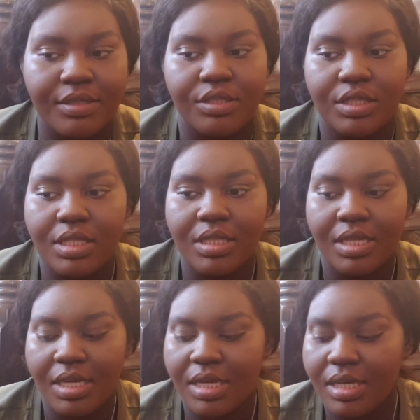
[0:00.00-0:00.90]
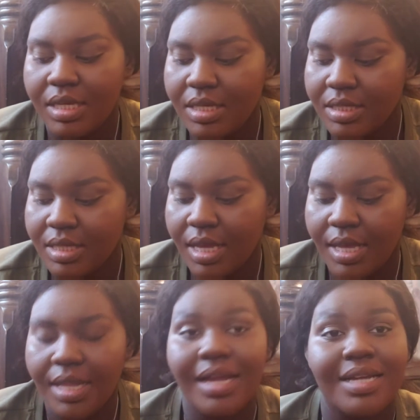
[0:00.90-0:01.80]
Cynthia is,
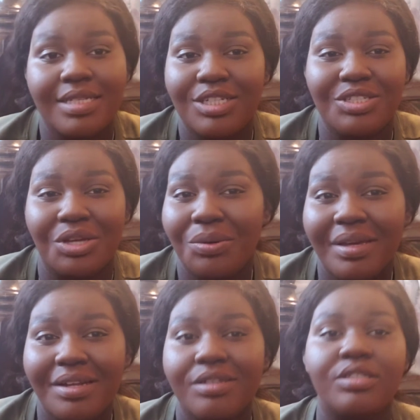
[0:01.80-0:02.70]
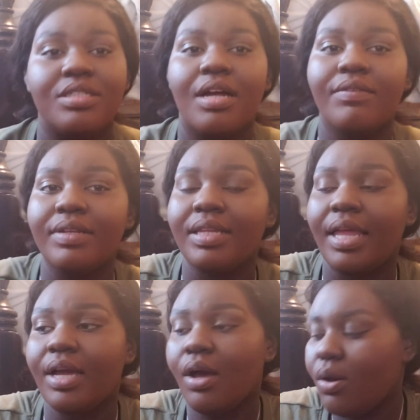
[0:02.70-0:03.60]
like I said, she's a go-getter. She's not really
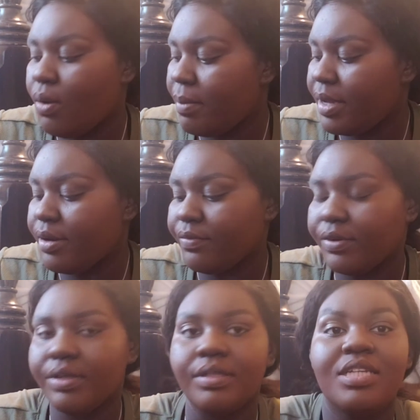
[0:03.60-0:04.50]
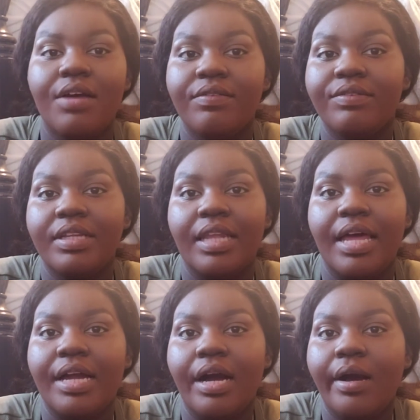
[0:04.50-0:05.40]
like, oh, she's not really
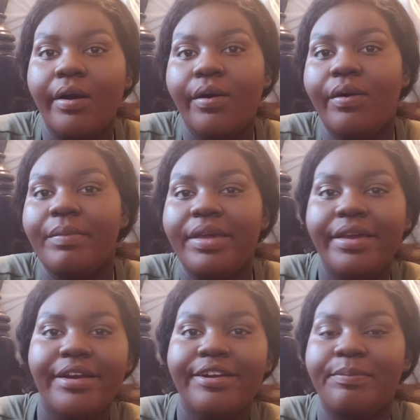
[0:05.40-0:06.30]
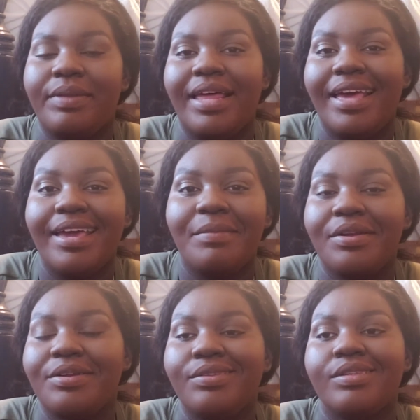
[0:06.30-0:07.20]
like, oh, I'm here to play. I'm here
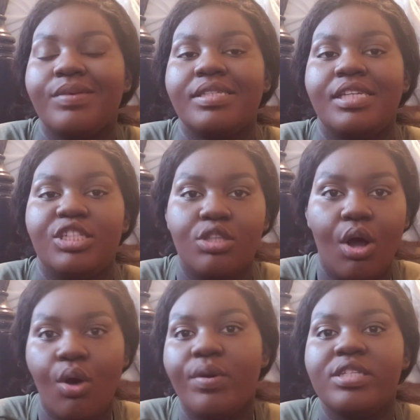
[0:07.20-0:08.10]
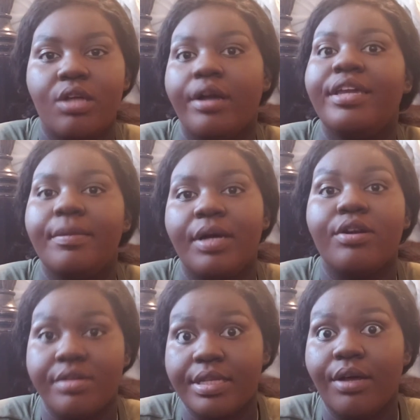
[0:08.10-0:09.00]
to do this. She's always talking about
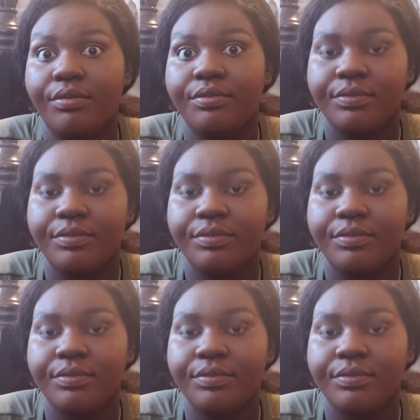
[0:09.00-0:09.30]
herself.